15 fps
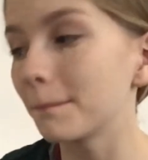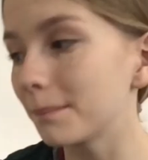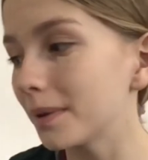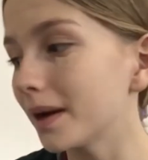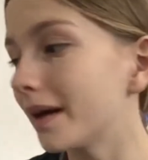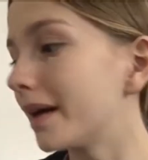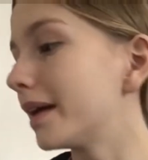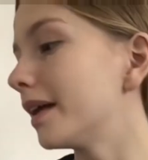
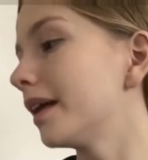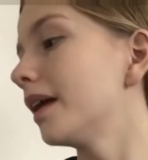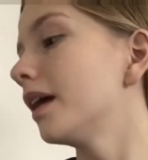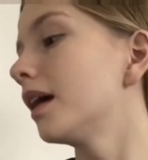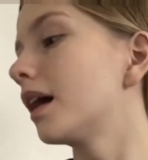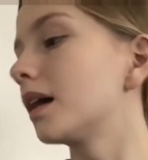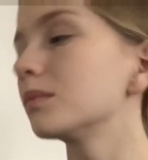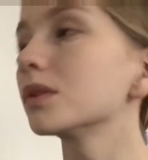but
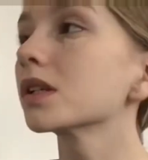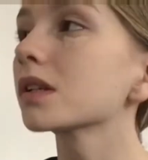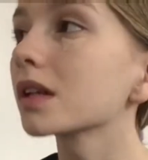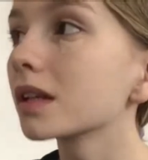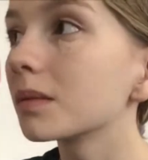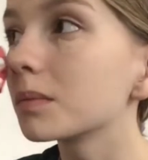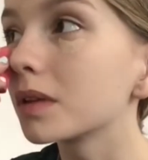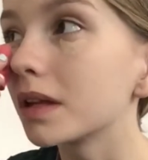I'm just
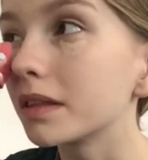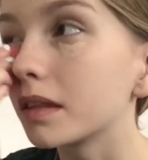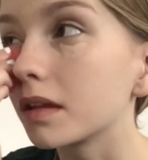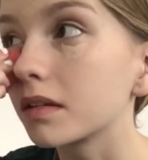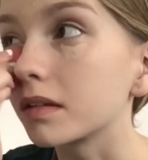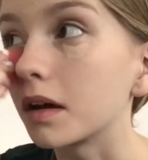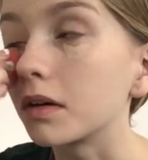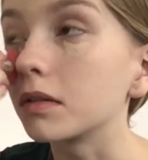gonna blend
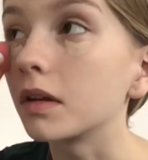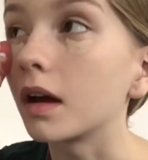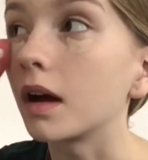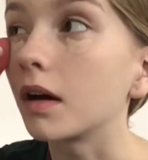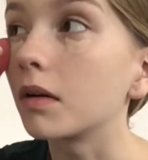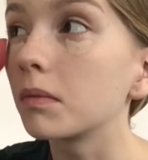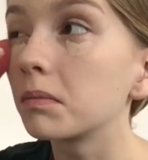this out now.